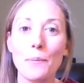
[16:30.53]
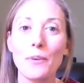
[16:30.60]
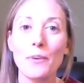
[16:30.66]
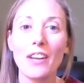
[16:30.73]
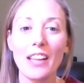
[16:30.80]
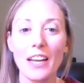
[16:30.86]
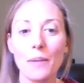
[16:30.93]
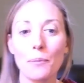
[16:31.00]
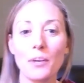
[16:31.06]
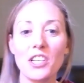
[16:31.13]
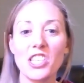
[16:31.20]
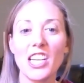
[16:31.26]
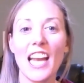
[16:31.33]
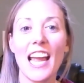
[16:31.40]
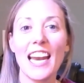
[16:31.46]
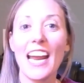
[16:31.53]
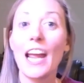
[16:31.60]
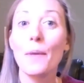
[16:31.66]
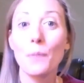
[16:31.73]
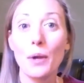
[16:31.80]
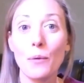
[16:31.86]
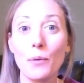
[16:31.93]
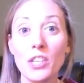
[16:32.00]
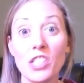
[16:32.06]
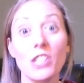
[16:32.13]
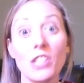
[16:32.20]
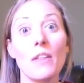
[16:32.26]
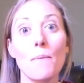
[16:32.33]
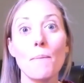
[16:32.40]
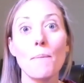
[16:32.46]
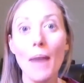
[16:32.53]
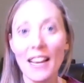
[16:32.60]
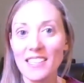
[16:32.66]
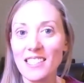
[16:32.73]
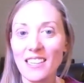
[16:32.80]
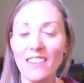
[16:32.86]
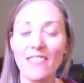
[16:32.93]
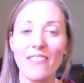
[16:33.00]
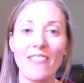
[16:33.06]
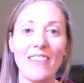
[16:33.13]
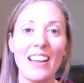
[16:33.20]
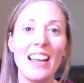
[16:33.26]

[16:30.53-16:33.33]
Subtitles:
We really appreciate it, and we wish you the best of